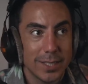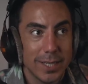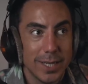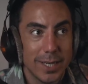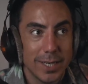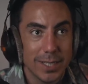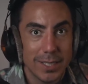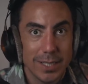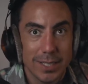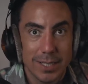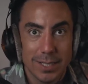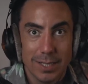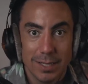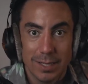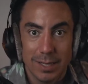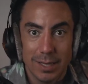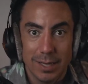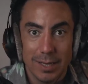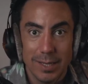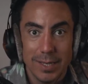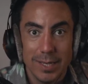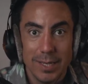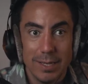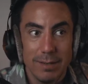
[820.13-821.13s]
and it's going to
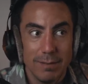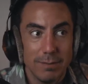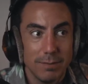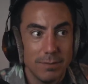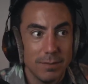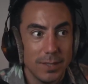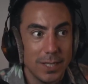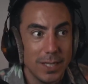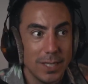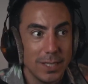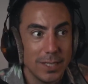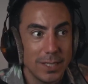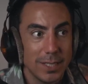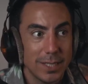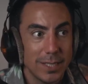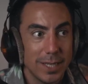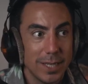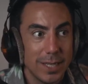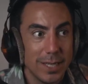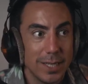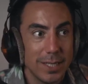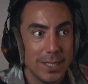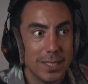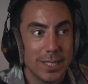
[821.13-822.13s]
leave these
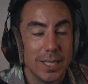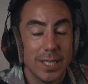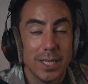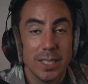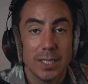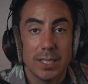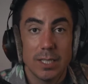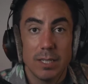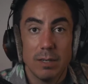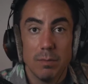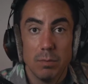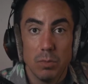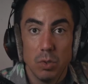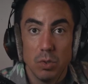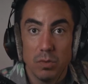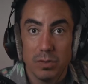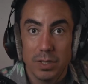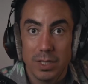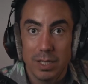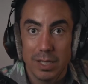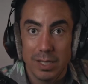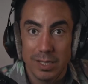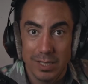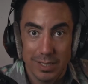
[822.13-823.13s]
cities and it's going to move
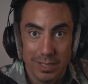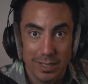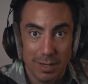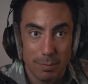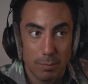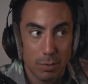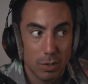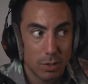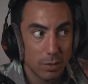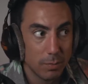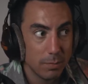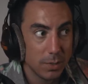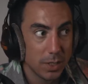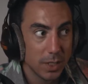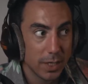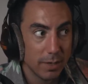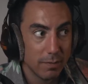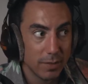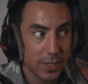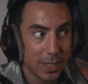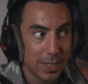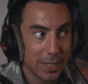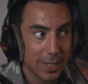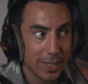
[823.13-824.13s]
into the suburbs and
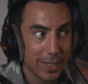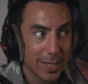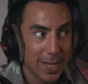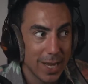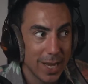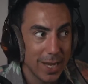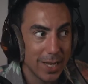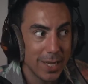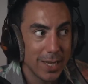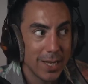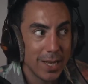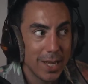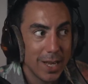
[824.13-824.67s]
everything like that.